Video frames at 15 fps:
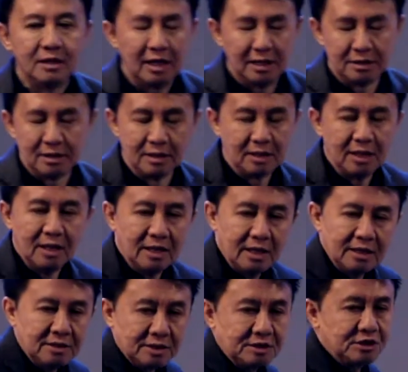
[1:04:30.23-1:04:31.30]
and, the,
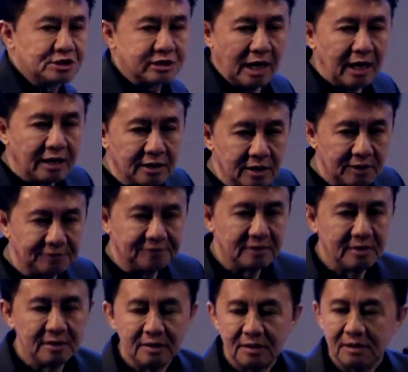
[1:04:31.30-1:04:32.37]
and the design of,
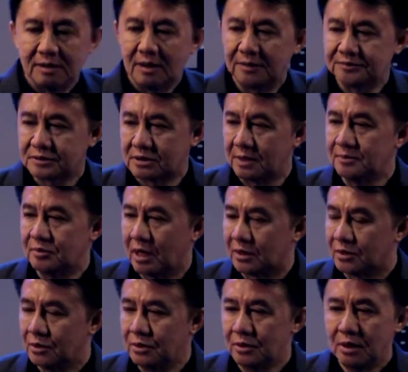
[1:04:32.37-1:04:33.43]
of
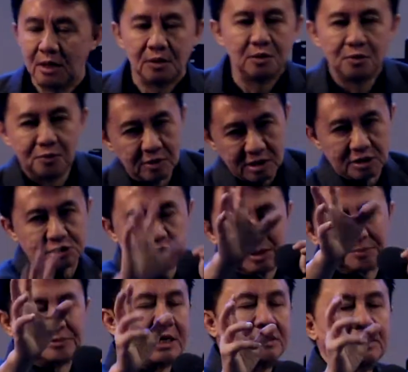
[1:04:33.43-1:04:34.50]
someone who, who
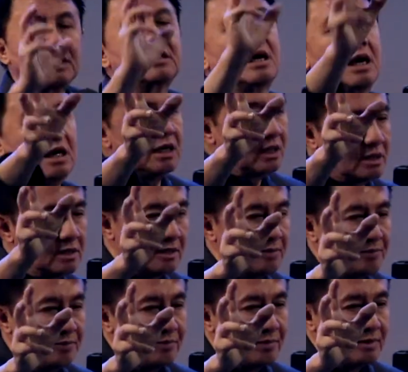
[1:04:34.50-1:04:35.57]
worship, dedicate
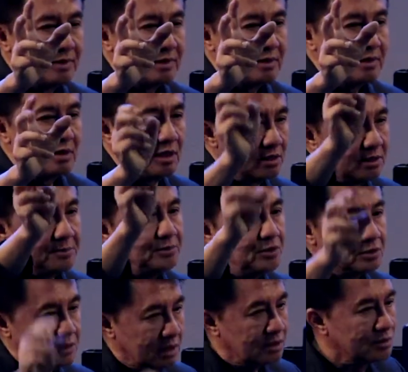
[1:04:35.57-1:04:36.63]
all the
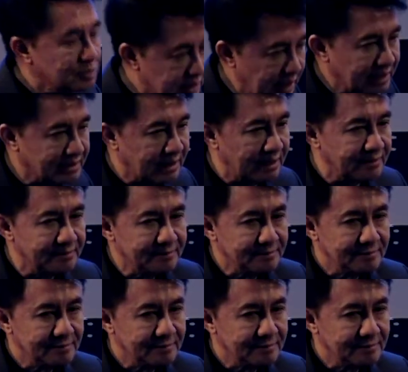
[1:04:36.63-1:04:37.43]
music to Satan.